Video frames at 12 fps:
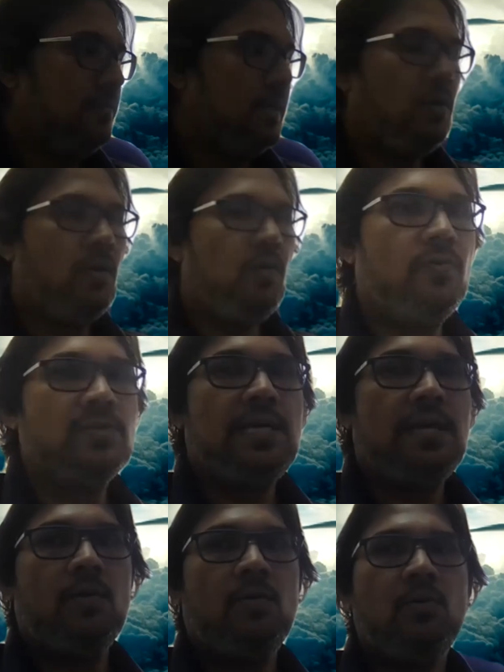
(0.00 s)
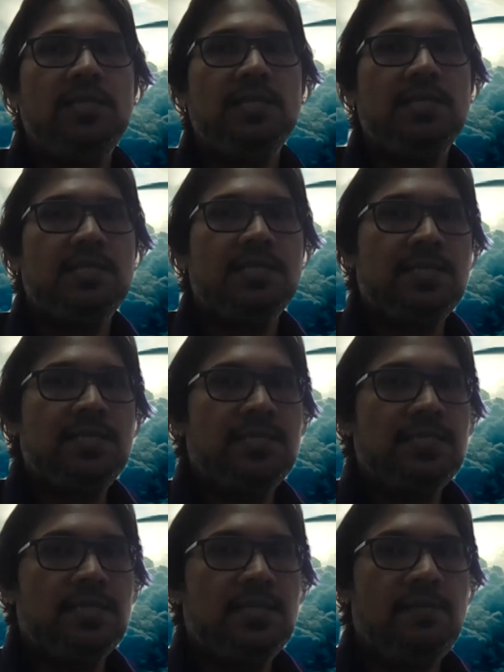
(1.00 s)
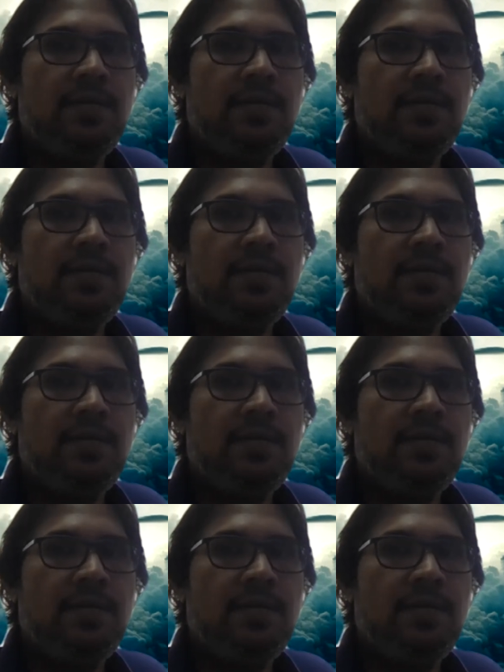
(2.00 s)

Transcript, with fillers: But course, there are coaching sessions uh,